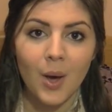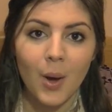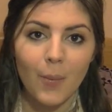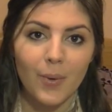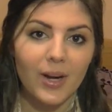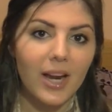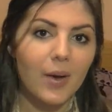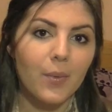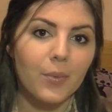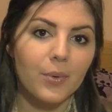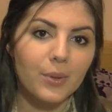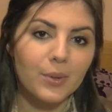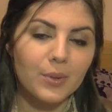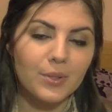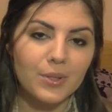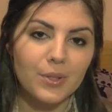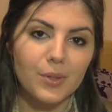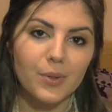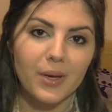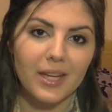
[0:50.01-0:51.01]
What I will
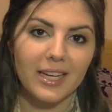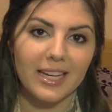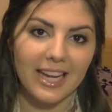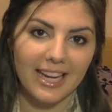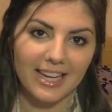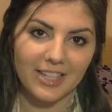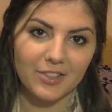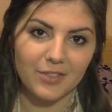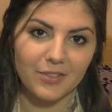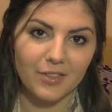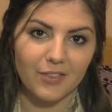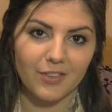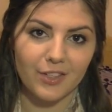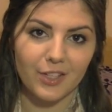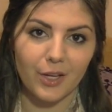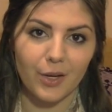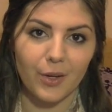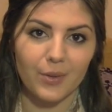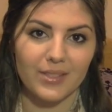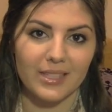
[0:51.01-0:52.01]
do in each of the
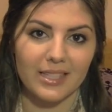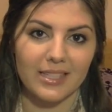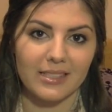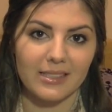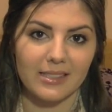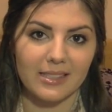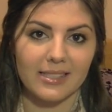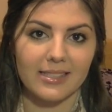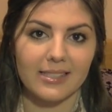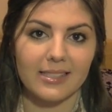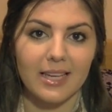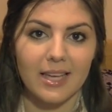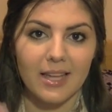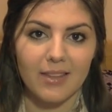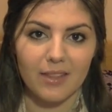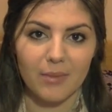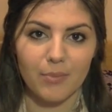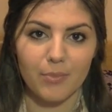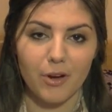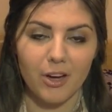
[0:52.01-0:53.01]
videos is list
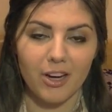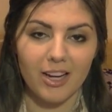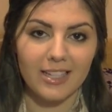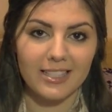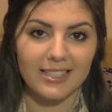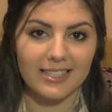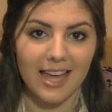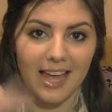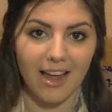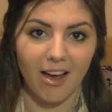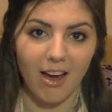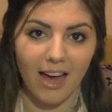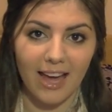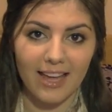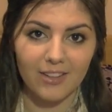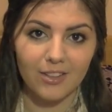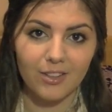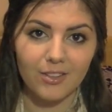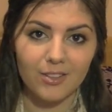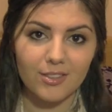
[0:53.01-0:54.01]
the products that I
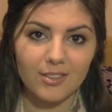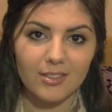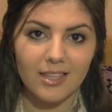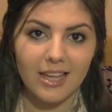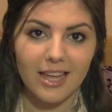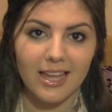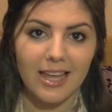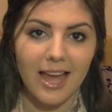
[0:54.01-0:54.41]
use,